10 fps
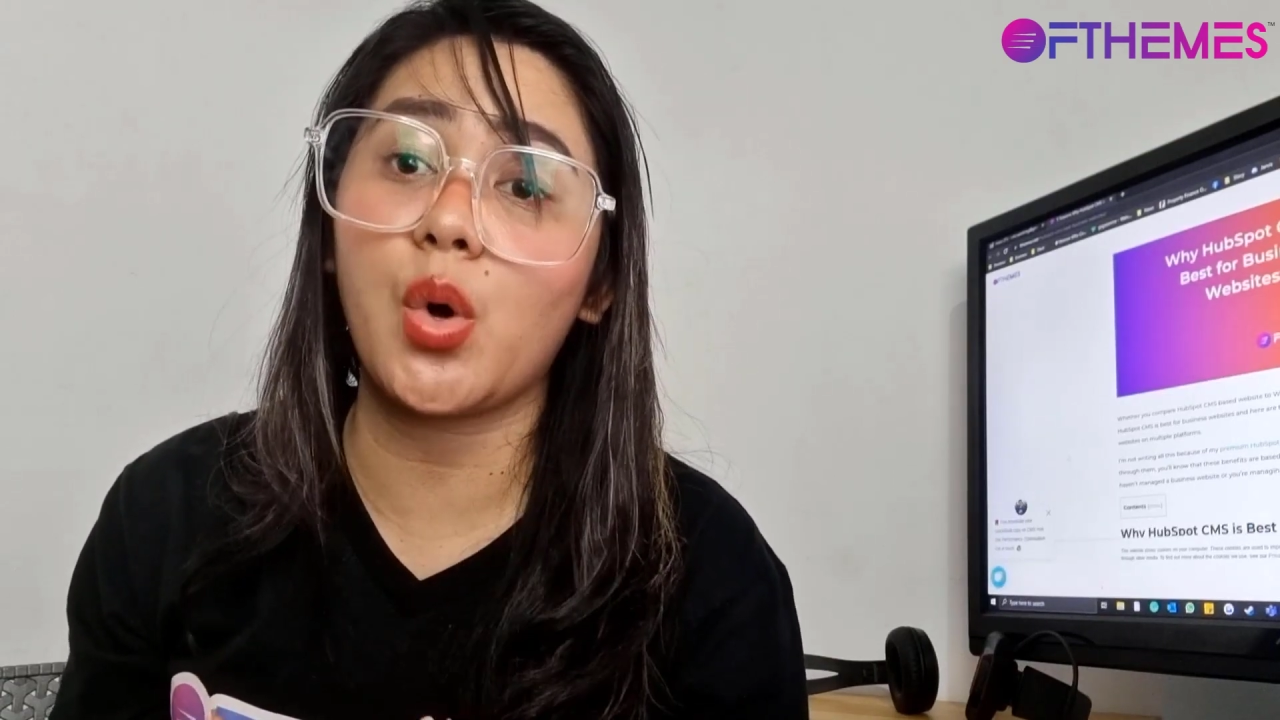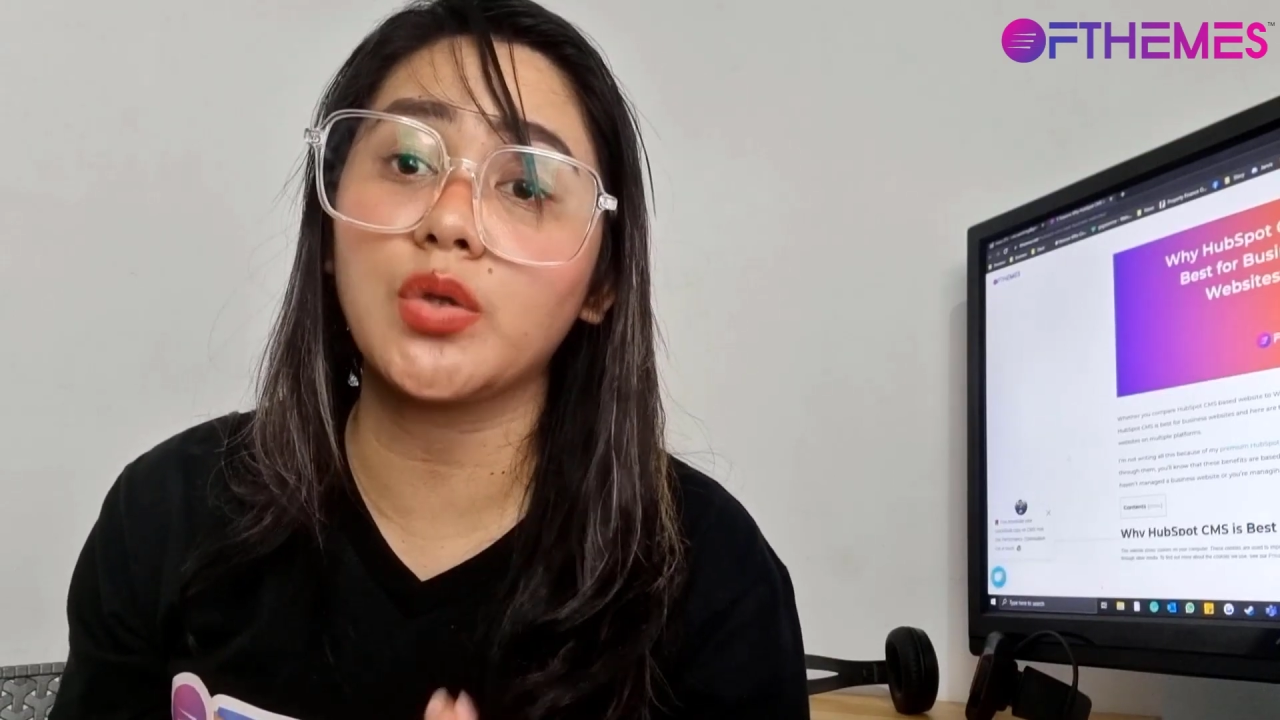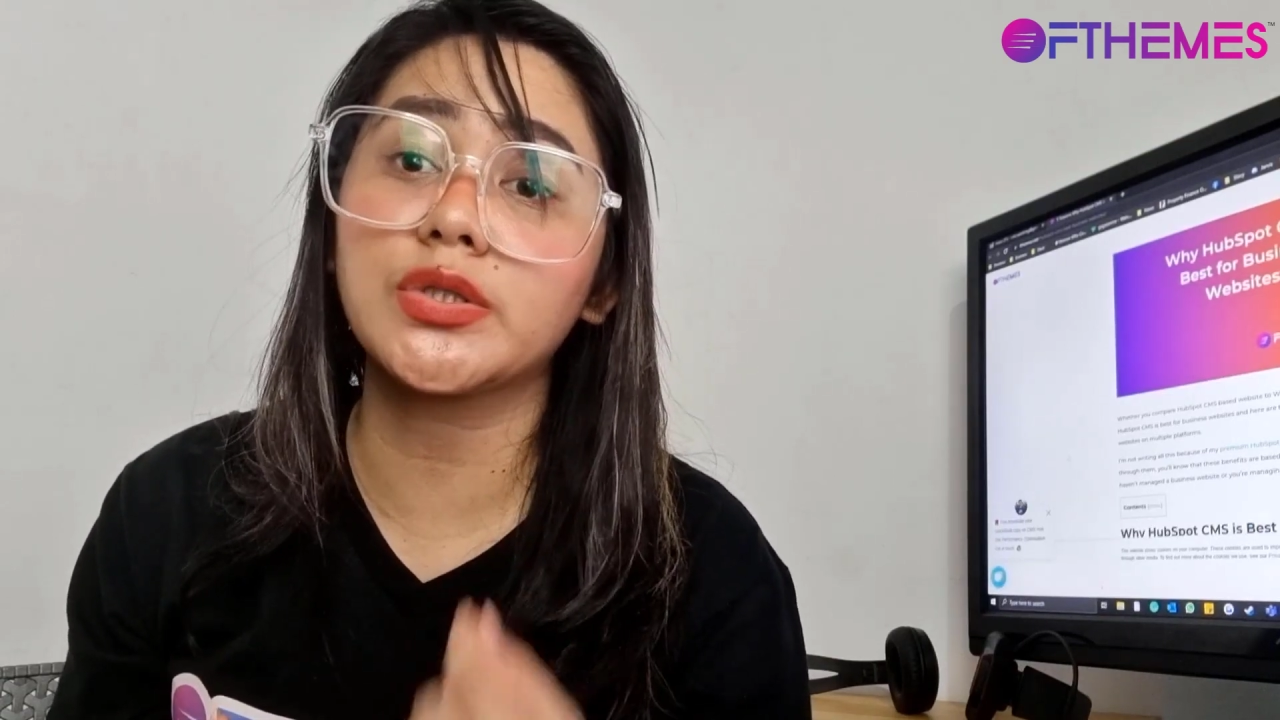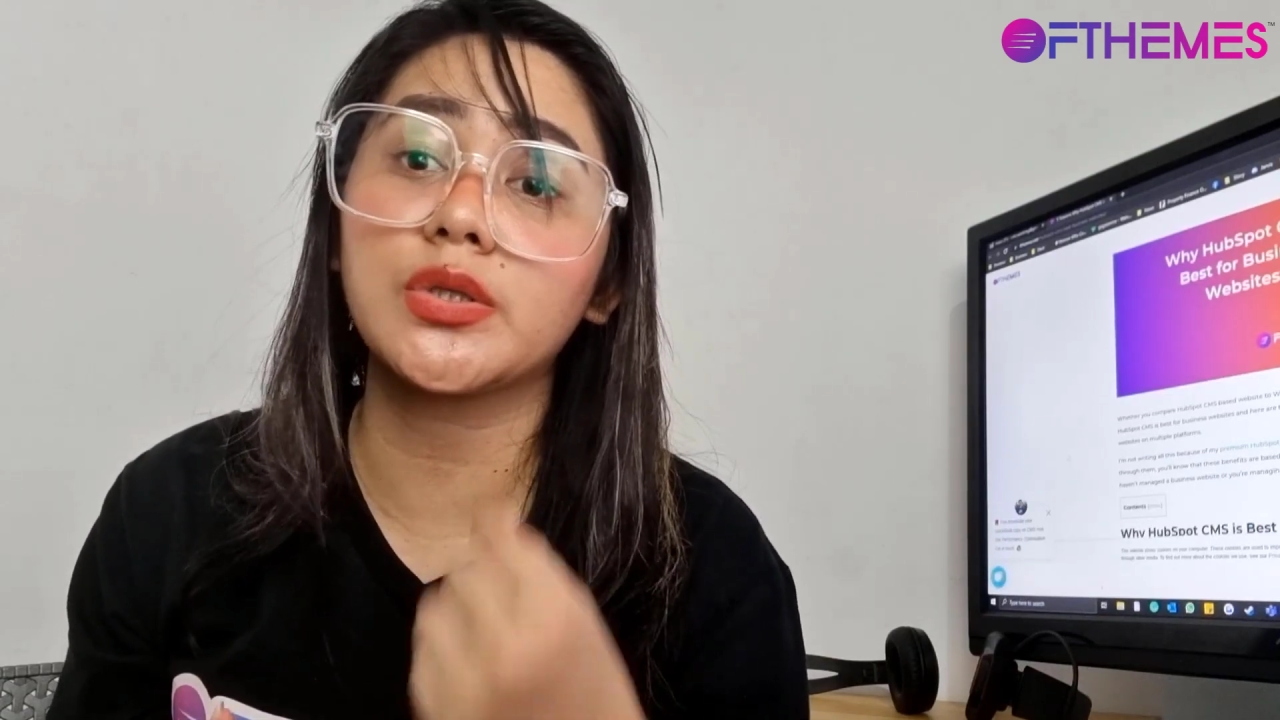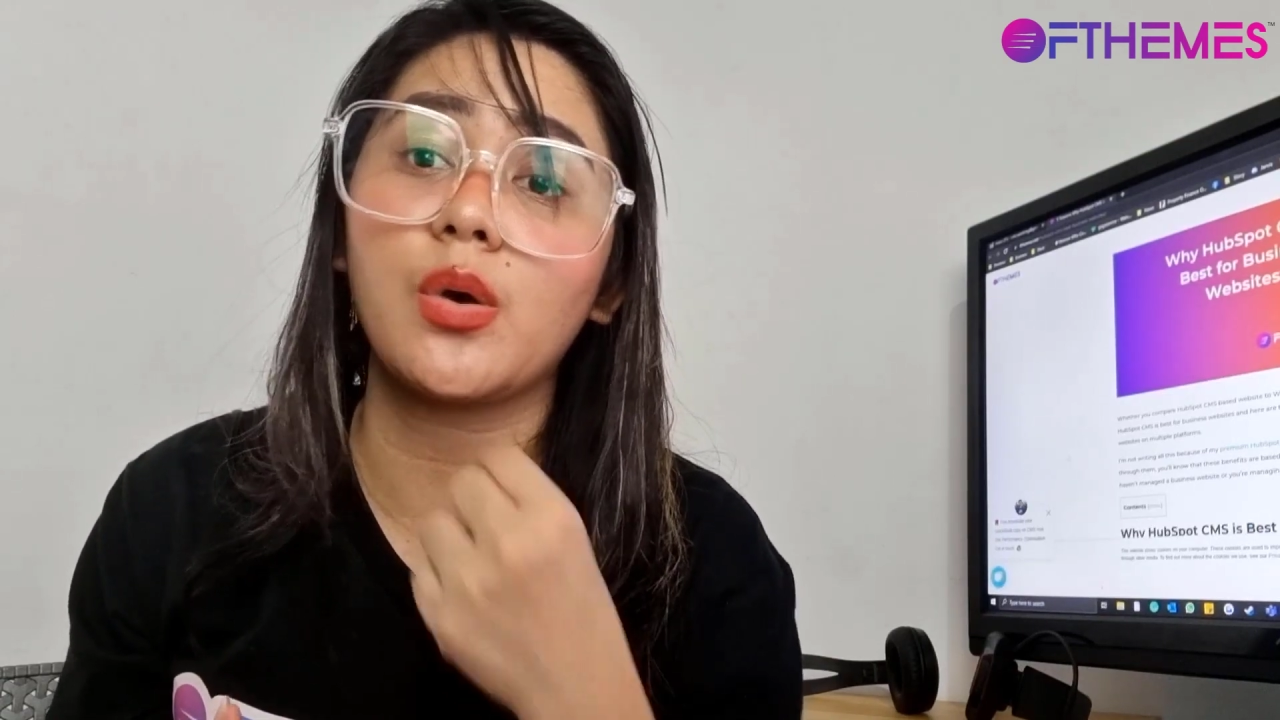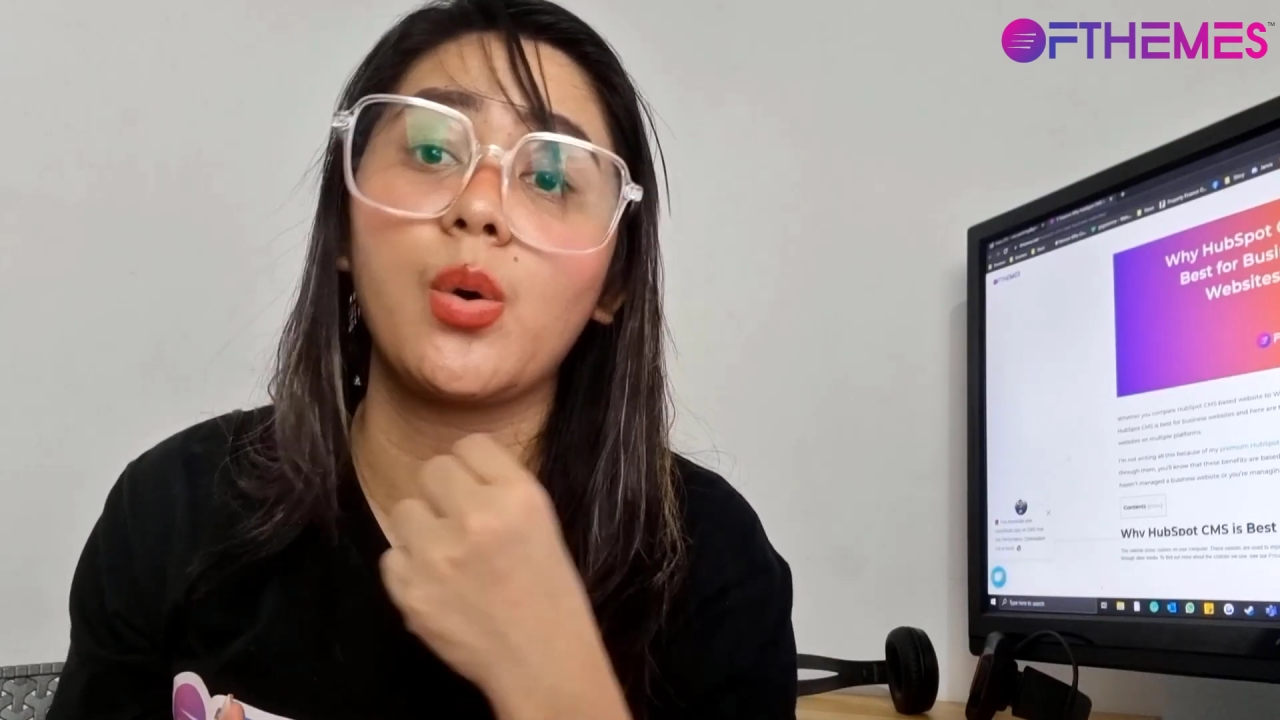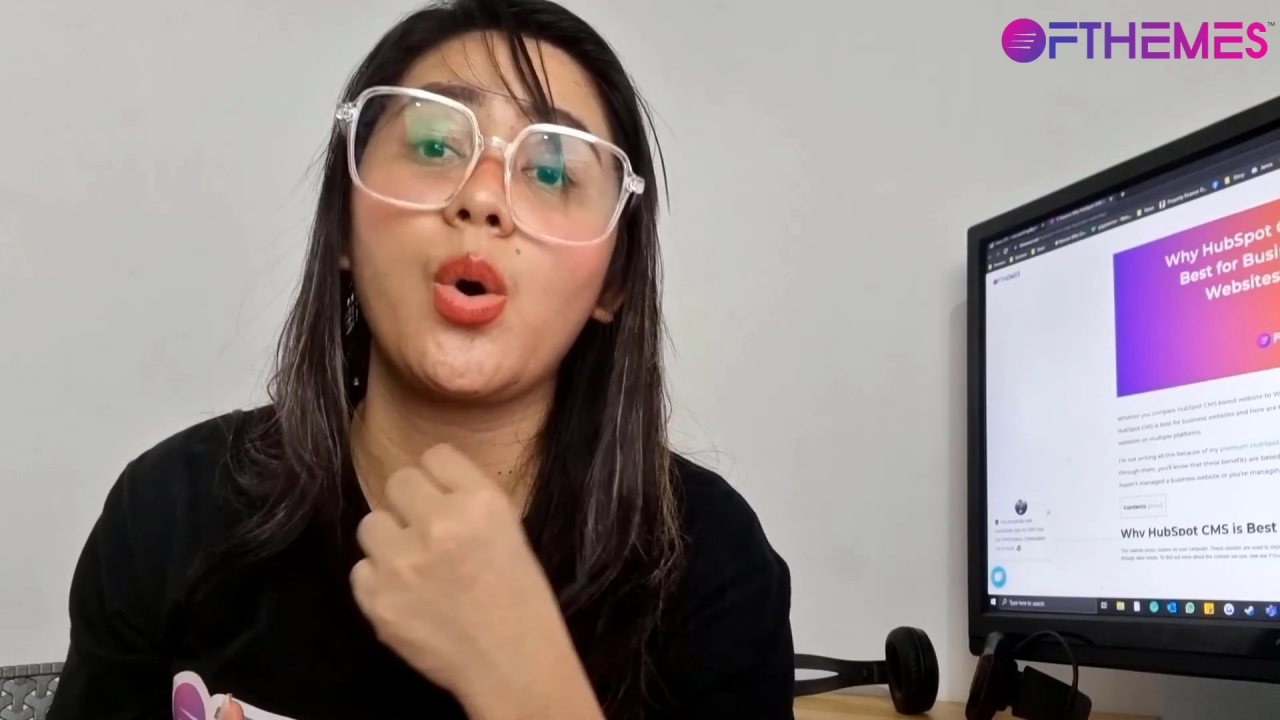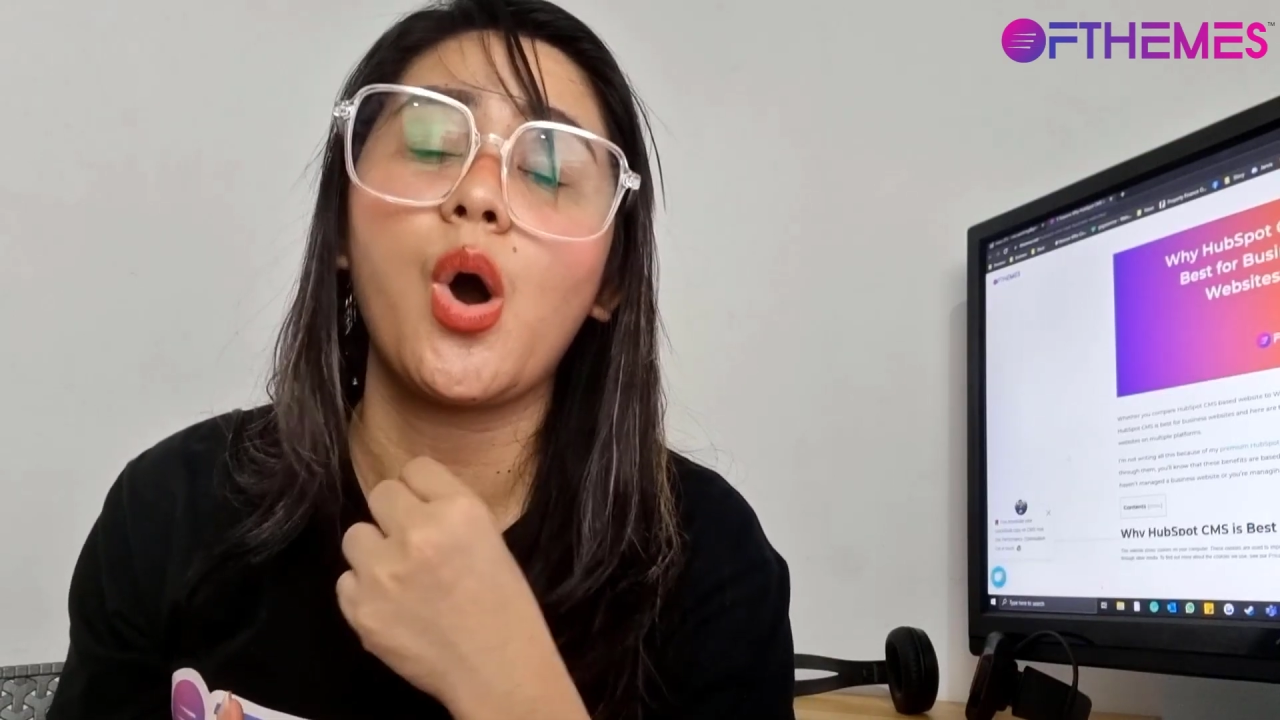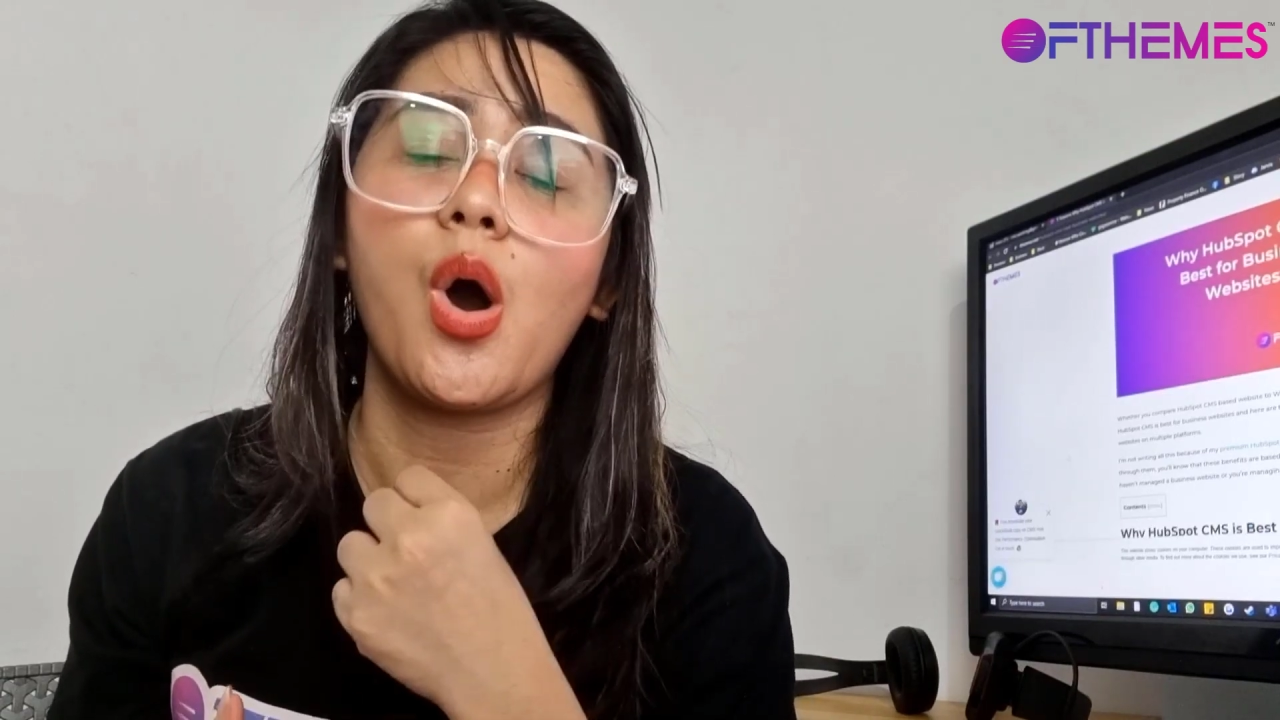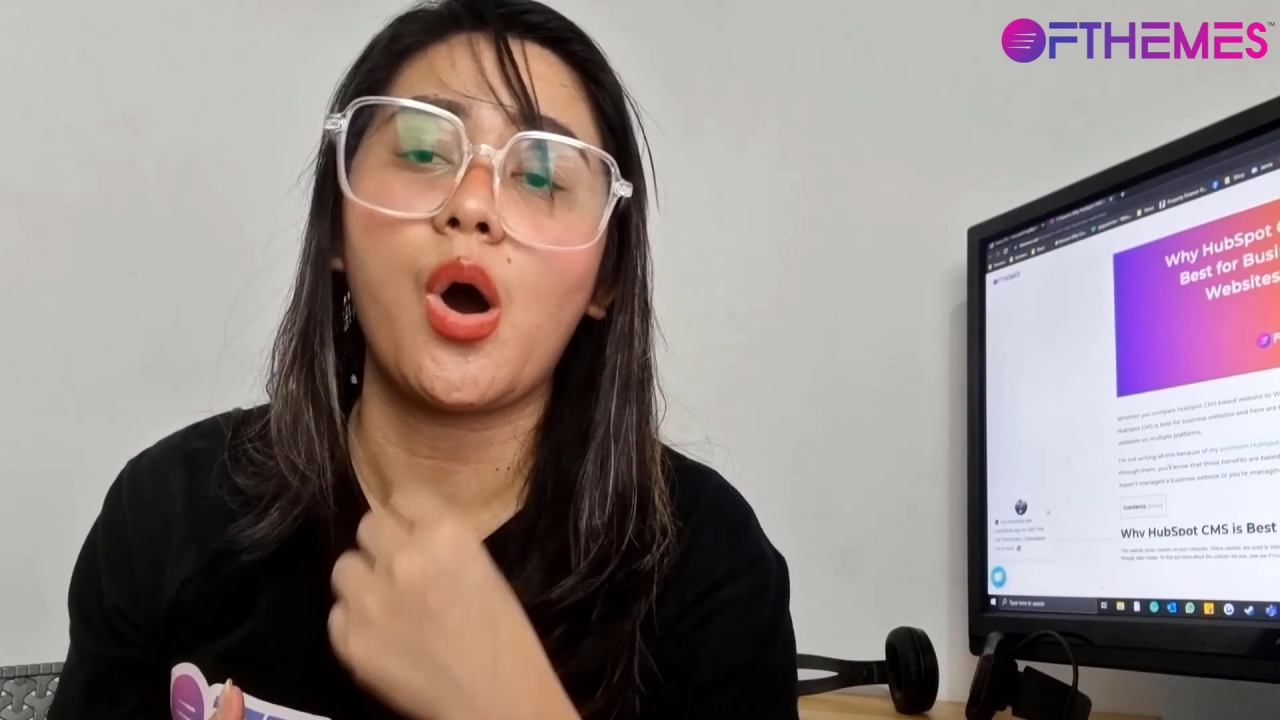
also